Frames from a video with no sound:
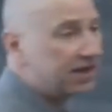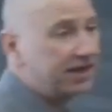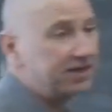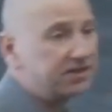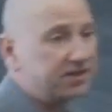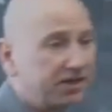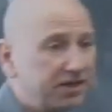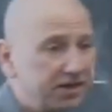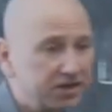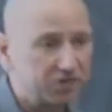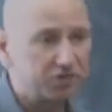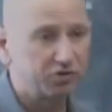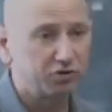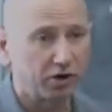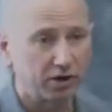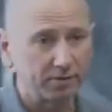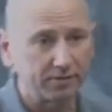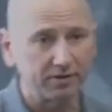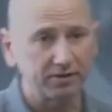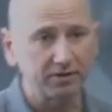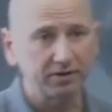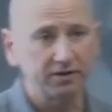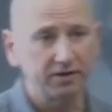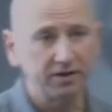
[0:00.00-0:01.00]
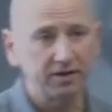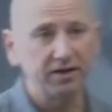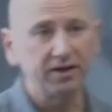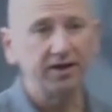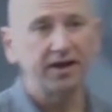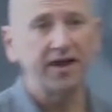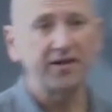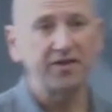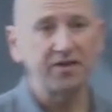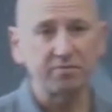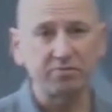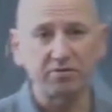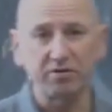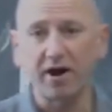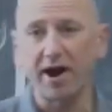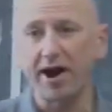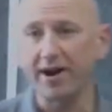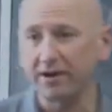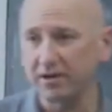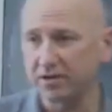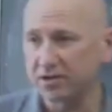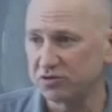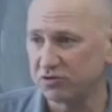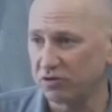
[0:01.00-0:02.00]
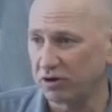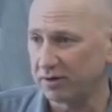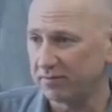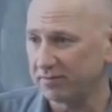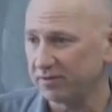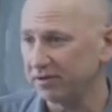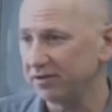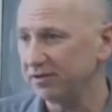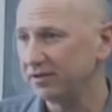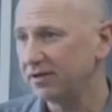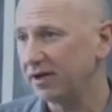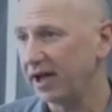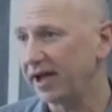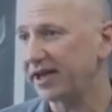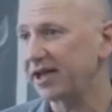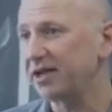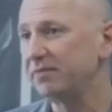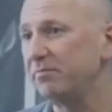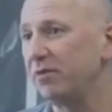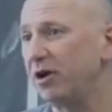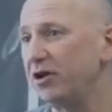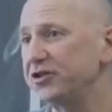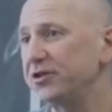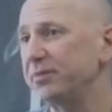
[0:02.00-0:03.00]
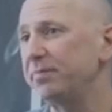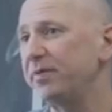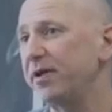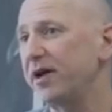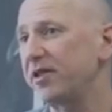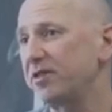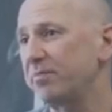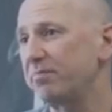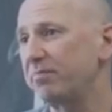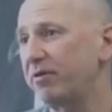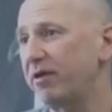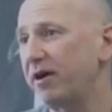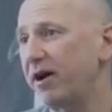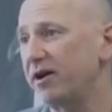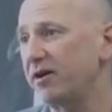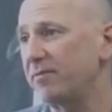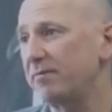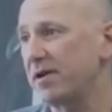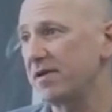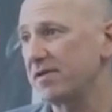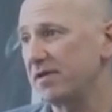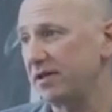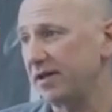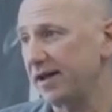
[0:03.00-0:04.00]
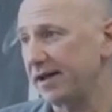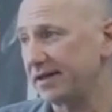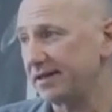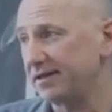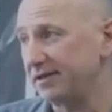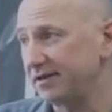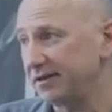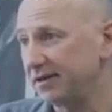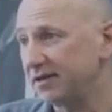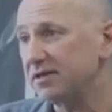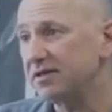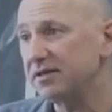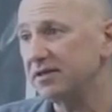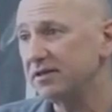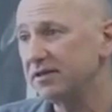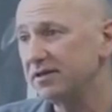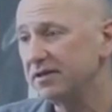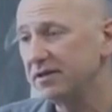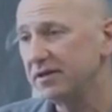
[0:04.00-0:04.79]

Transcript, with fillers: case, and it's normal, and the prior is normal. I can multiply the prior by the likelihood,